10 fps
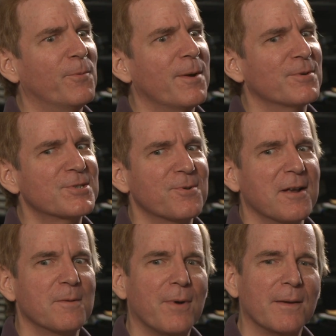We were
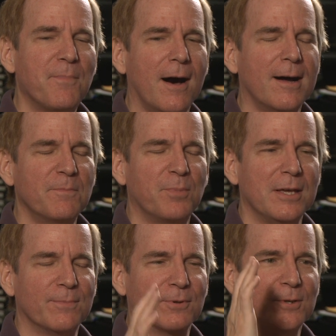surrounded by pod
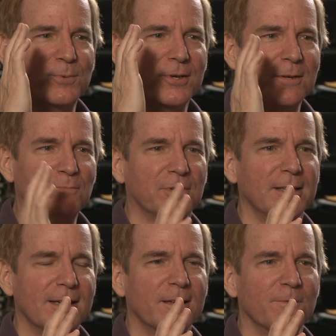people who were
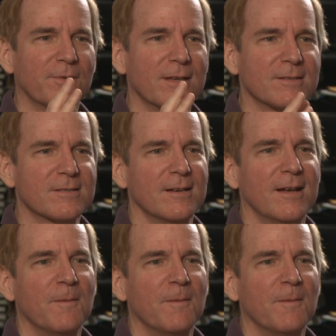completely convinced